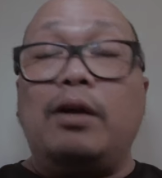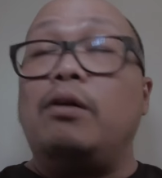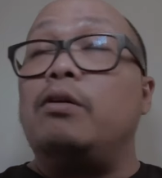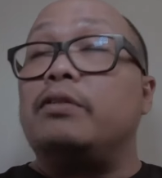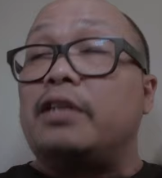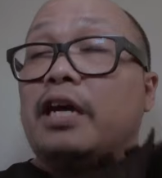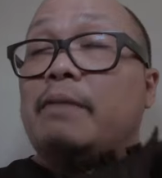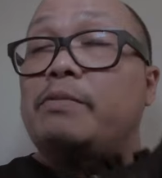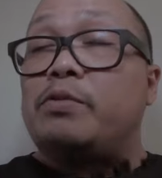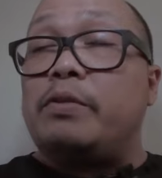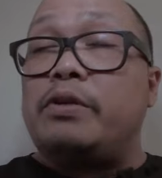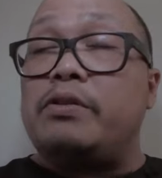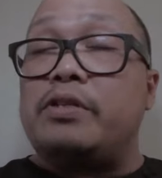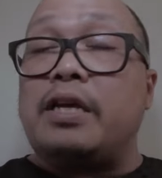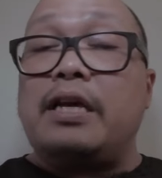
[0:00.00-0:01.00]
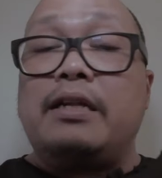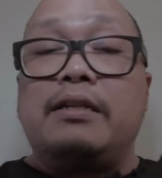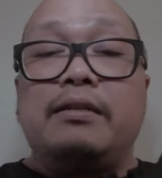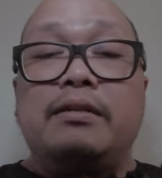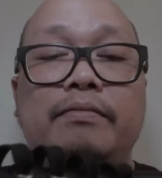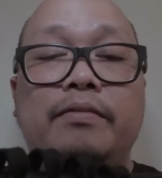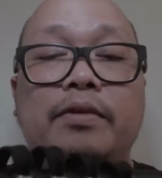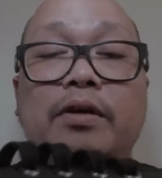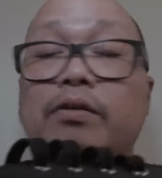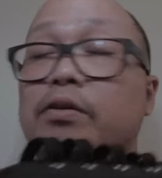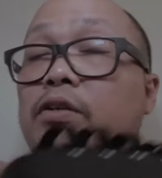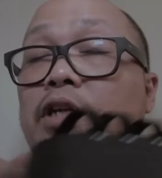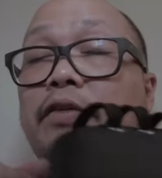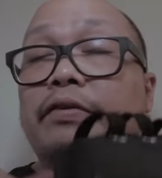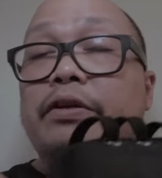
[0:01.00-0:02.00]
At all times when you skate. You know,
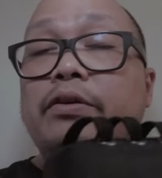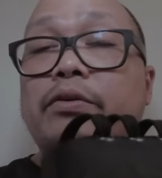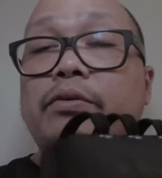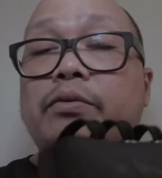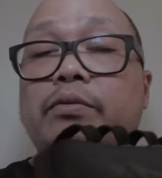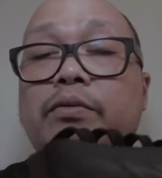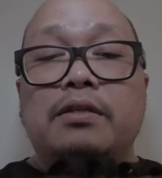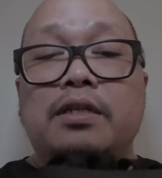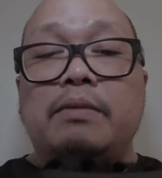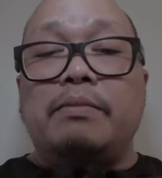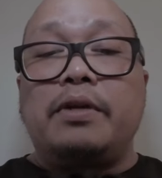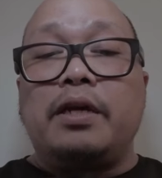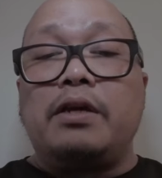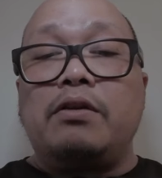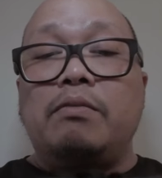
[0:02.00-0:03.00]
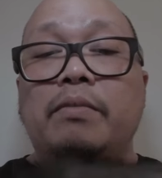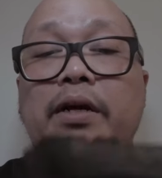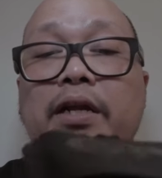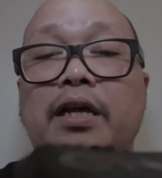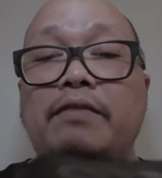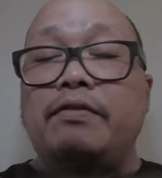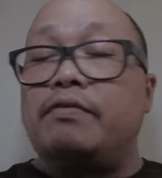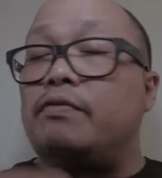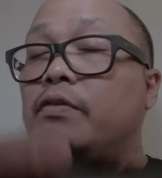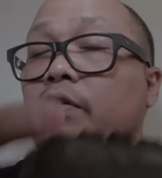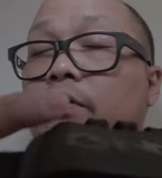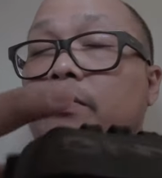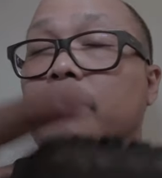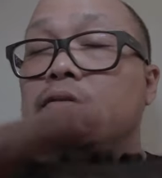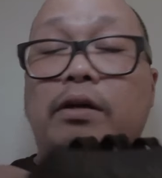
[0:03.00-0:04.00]
you never know. Someday you might have a
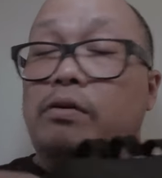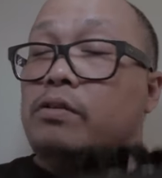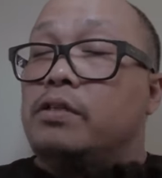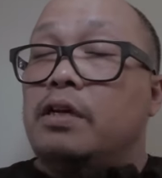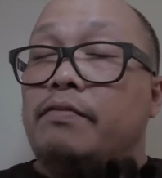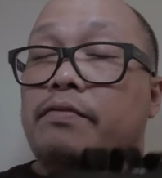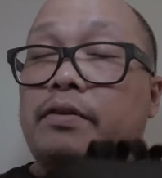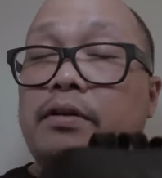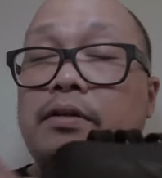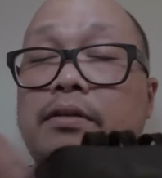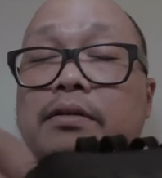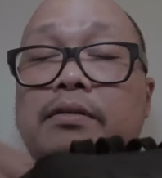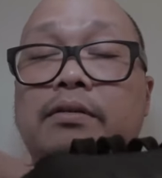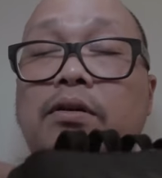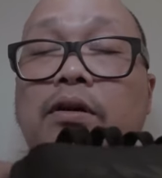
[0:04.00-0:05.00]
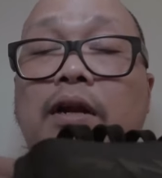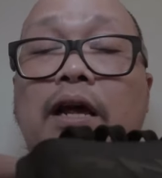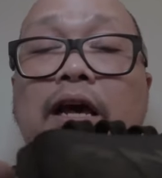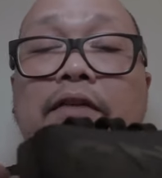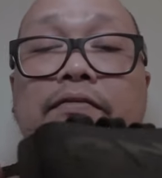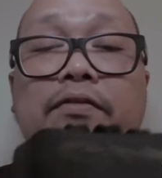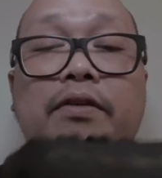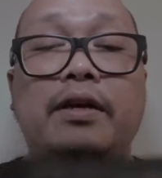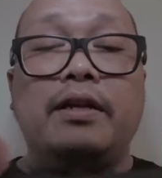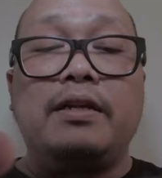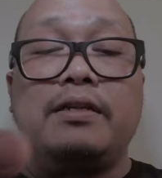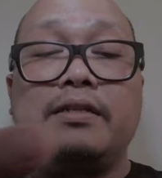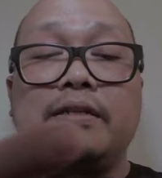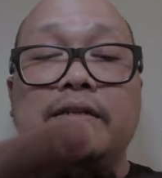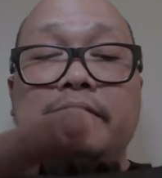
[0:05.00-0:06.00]
fall. You could save uh, your life, or at
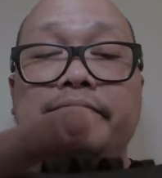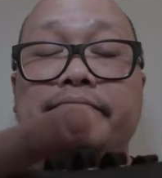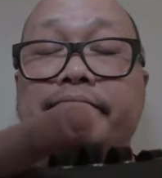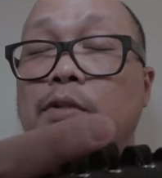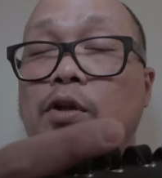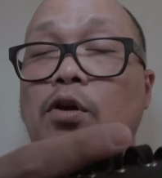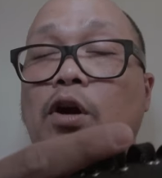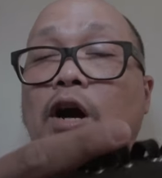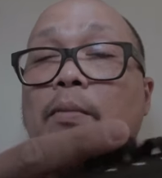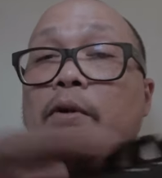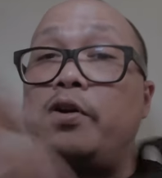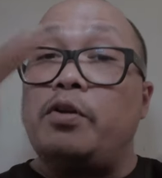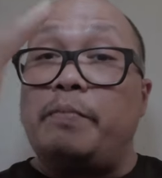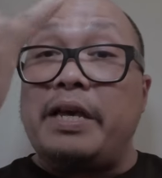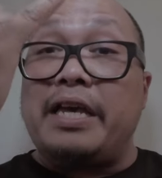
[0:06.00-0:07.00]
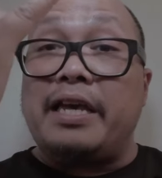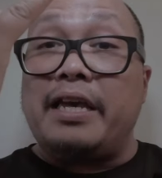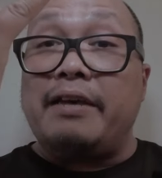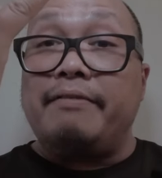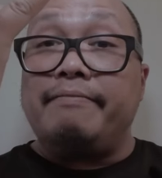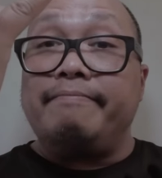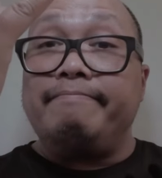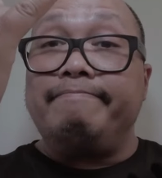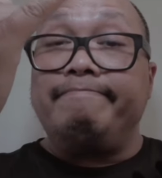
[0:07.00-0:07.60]
least uh, your arm or your pinky.